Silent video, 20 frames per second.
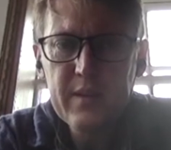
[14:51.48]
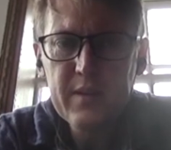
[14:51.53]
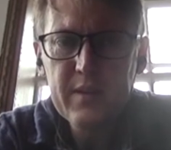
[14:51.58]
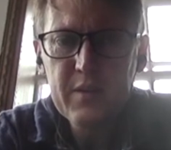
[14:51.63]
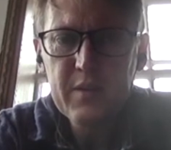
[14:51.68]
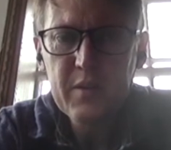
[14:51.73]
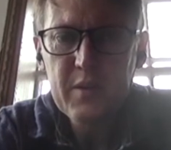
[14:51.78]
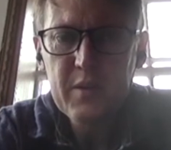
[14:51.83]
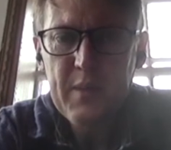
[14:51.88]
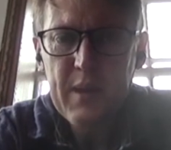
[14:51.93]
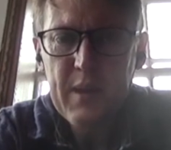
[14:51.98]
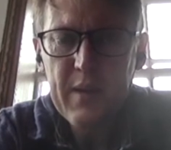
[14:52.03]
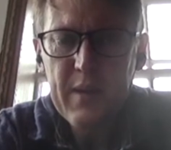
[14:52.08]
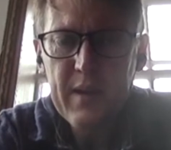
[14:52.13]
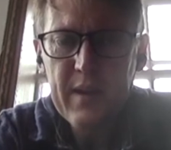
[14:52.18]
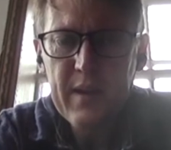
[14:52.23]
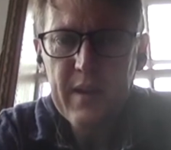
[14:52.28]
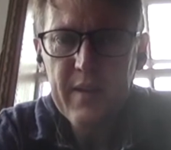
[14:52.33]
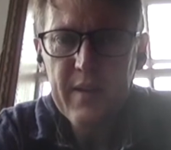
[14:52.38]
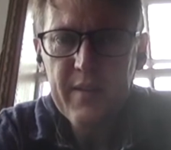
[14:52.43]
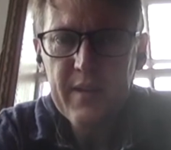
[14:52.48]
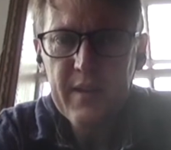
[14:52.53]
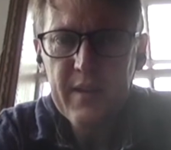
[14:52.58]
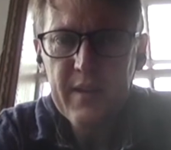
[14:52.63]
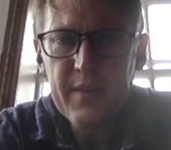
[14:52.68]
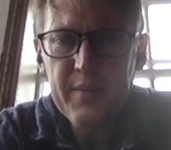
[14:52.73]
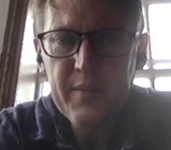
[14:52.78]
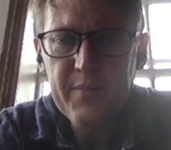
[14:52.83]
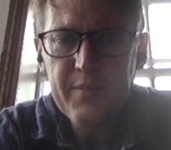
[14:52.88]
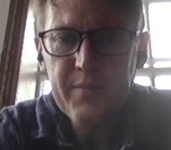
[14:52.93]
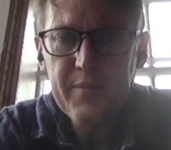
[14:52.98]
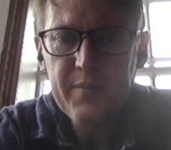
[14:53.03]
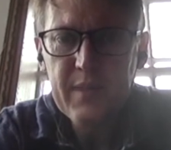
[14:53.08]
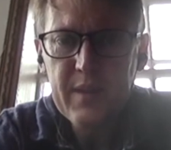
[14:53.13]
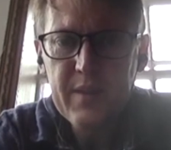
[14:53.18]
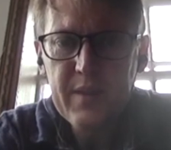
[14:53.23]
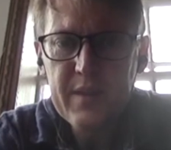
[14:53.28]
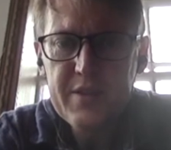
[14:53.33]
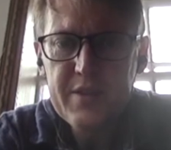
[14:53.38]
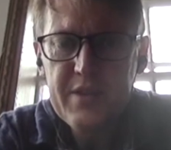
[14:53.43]
talk about any of the
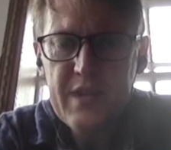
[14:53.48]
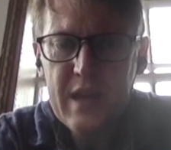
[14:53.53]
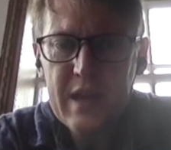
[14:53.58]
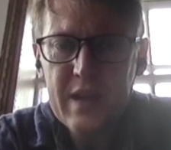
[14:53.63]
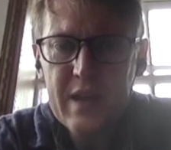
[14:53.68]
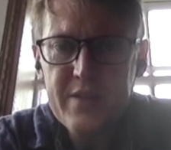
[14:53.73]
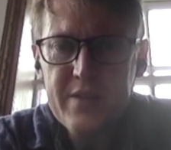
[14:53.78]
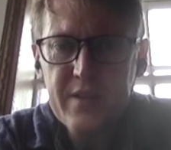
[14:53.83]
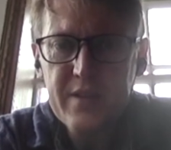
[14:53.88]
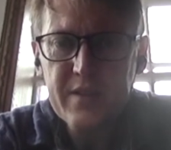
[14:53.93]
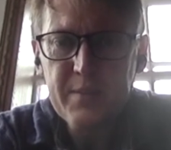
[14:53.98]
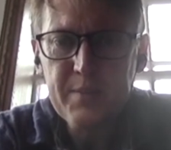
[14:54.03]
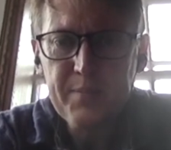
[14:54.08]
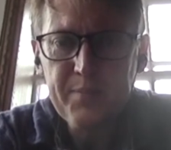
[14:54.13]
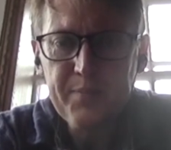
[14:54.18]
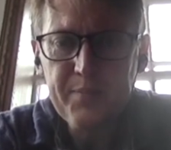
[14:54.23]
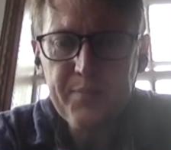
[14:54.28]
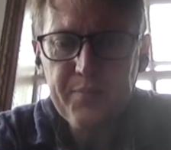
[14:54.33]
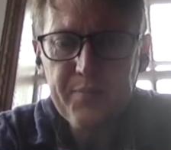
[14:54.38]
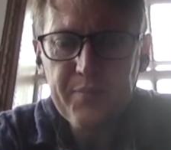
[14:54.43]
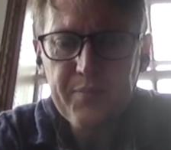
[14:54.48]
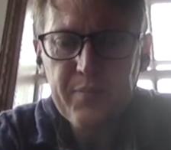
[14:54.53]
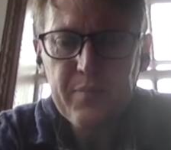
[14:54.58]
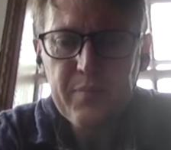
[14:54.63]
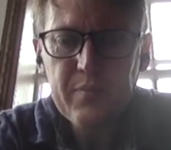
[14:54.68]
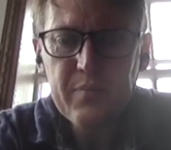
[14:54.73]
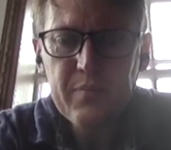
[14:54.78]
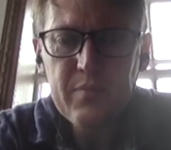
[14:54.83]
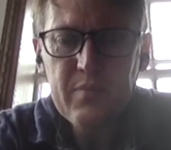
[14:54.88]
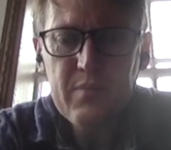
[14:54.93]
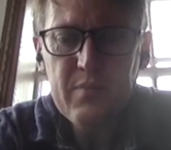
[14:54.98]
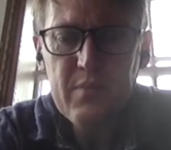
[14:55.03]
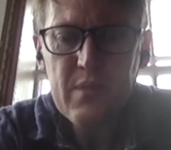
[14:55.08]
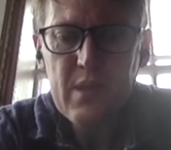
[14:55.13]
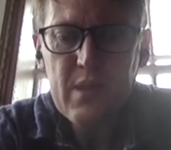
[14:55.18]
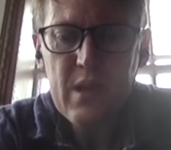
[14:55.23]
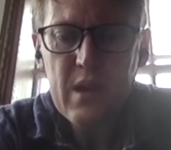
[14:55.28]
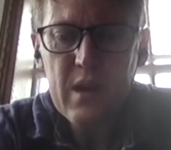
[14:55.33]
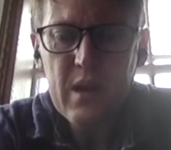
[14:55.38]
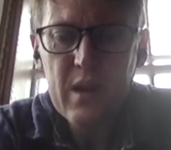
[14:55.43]
challenges
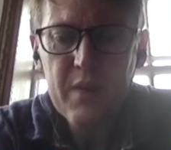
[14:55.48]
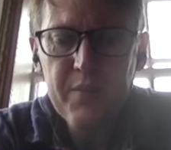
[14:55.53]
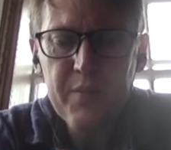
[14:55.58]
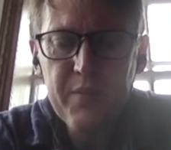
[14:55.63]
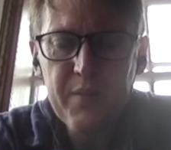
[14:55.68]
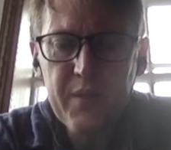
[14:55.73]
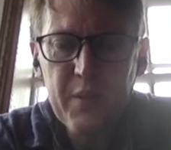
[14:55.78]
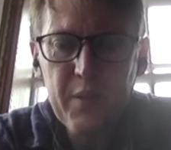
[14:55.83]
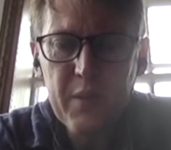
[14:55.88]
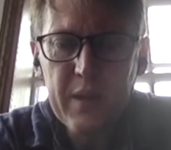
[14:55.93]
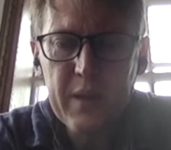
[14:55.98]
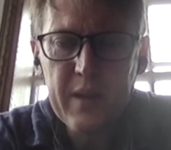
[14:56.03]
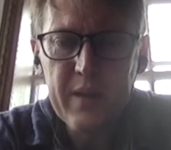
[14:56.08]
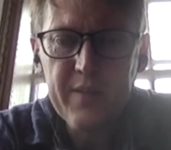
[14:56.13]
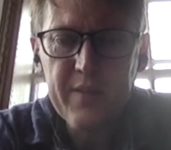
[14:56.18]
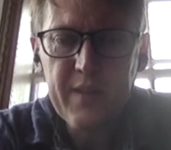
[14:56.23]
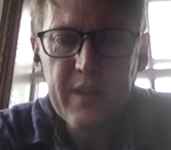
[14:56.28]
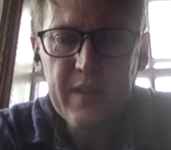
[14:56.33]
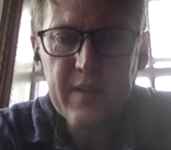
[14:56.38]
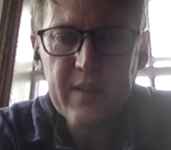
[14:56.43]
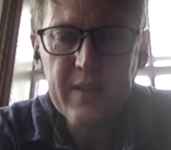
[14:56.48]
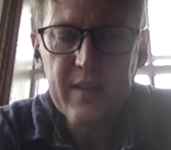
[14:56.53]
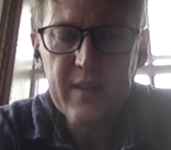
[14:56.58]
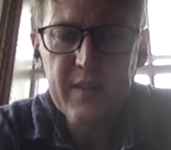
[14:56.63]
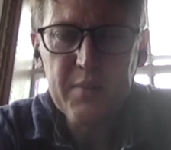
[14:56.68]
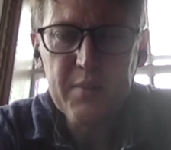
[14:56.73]
that we're going to face in this